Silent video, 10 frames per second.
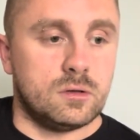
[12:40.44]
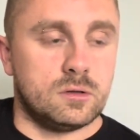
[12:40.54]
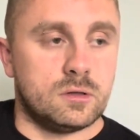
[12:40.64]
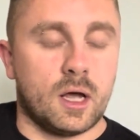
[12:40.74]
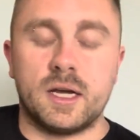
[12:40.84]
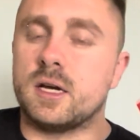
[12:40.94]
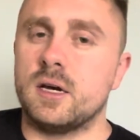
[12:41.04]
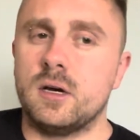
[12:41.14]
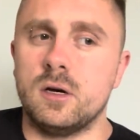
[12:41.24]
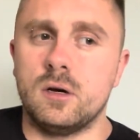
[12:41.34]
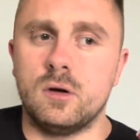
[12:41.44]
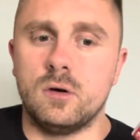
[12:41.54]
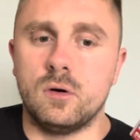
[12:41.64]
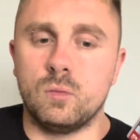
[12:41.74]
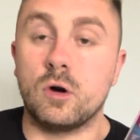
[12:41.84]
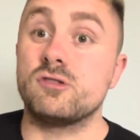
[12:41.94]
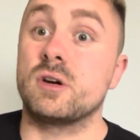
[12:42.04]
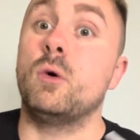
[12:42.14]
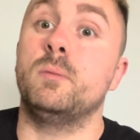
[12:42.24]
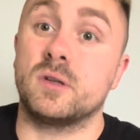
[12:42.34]
like wondering
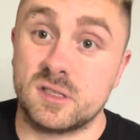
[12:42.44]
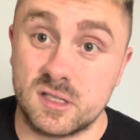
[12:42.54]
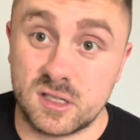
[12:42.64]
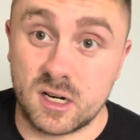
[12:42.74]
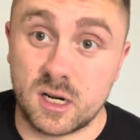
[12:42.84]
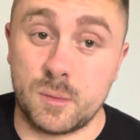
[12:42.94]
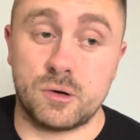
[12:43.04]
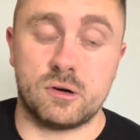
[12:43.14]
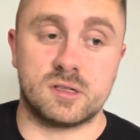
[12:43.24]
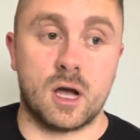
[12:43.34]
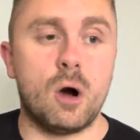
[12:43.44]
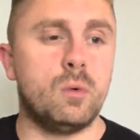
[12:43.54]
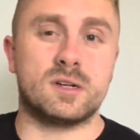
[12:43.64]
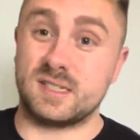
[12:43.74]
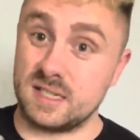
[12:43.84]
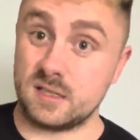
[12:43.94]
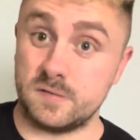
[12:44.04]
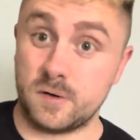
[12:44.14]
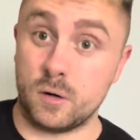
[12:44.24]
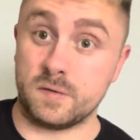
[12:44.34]
what monsters you're going to come across. Like, what does this
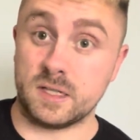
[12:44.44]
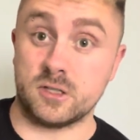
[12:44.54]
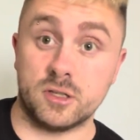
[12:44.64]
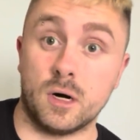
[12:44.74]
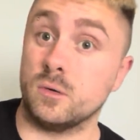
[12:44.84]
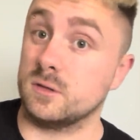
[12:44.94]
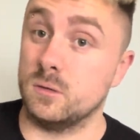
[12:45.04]
evolve into?